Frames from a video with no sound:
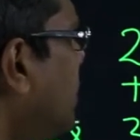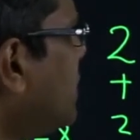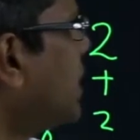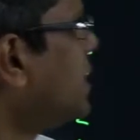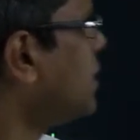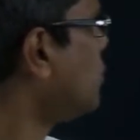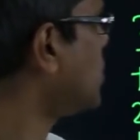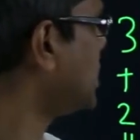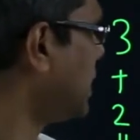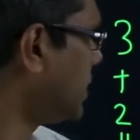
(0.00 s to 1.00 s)
this case it
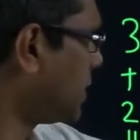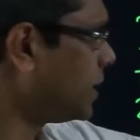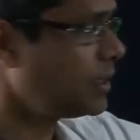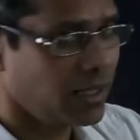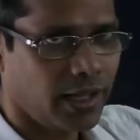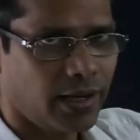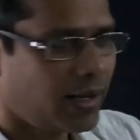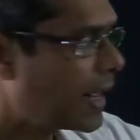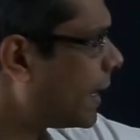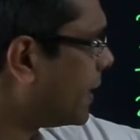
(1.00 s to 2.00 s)
was easy,
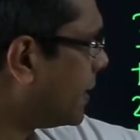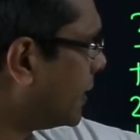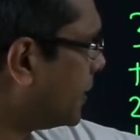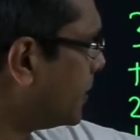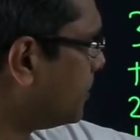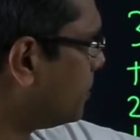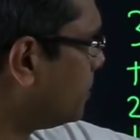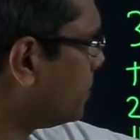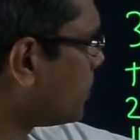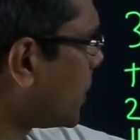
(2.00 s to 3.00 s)
like
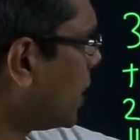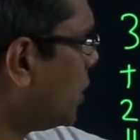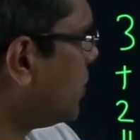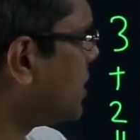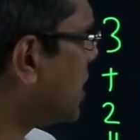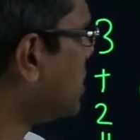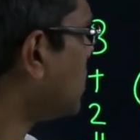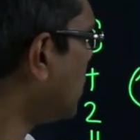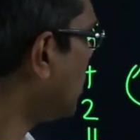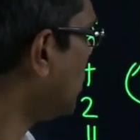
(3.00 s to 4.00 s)
you are just
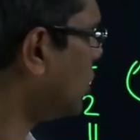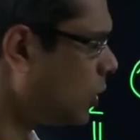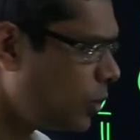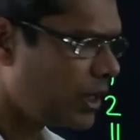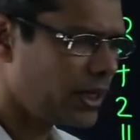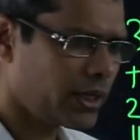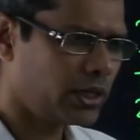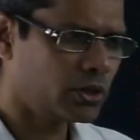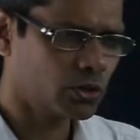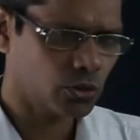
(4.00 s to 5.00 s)
looking
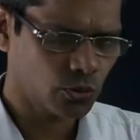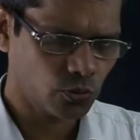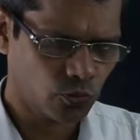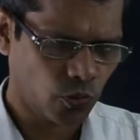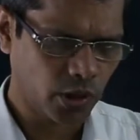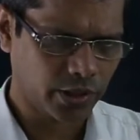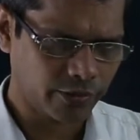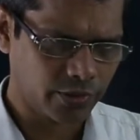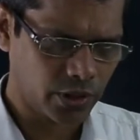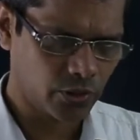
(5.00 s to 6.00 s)
into
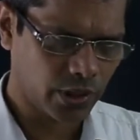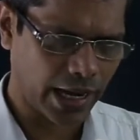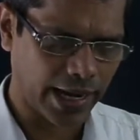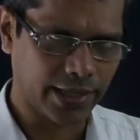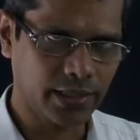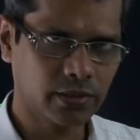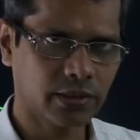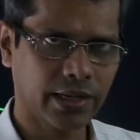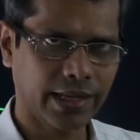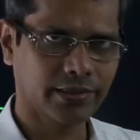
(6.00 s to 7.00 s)
whatever you are adding,
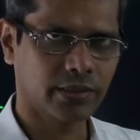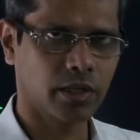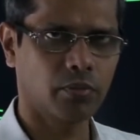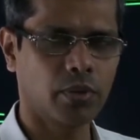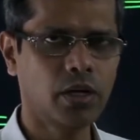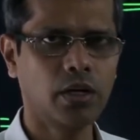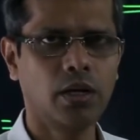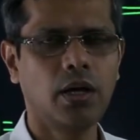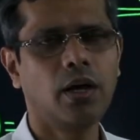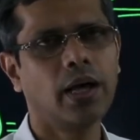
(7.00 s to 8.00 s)
the next number,
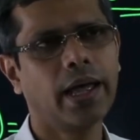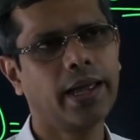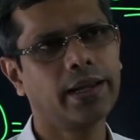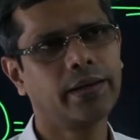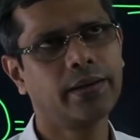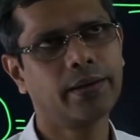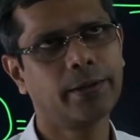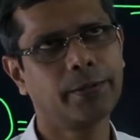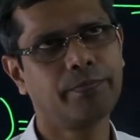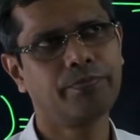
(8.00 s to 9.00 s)
and
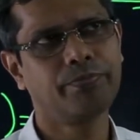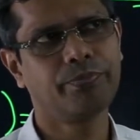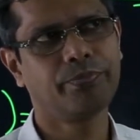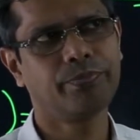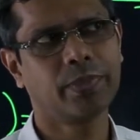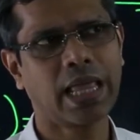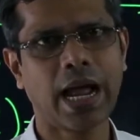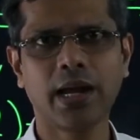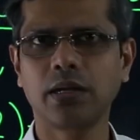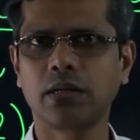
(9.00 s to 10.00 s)

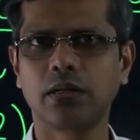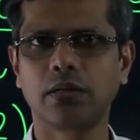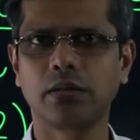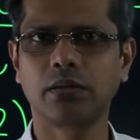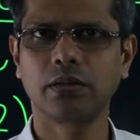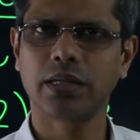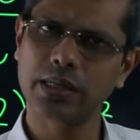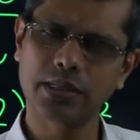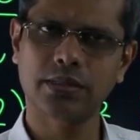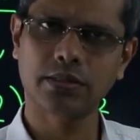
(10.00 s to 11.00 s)
that
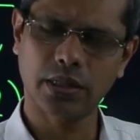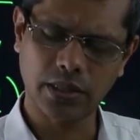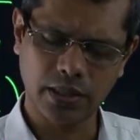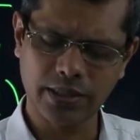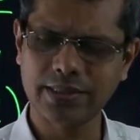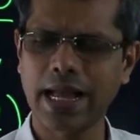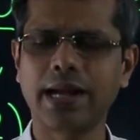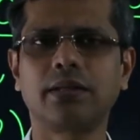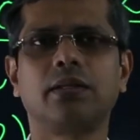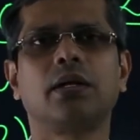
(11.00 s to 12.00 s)
is
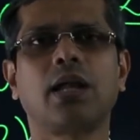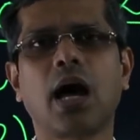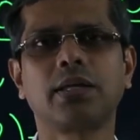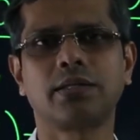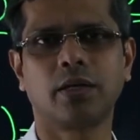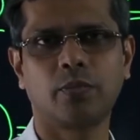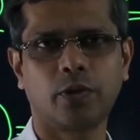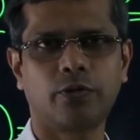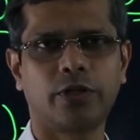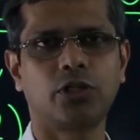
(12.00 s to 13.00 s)
that the last
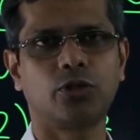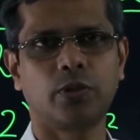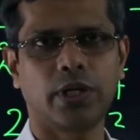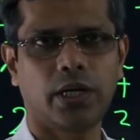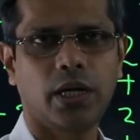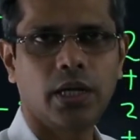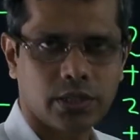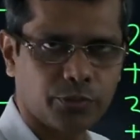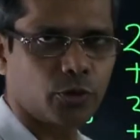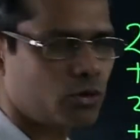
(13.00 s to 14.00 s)
number which you were
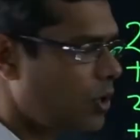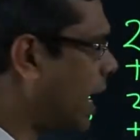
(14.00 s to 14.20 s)
supposed to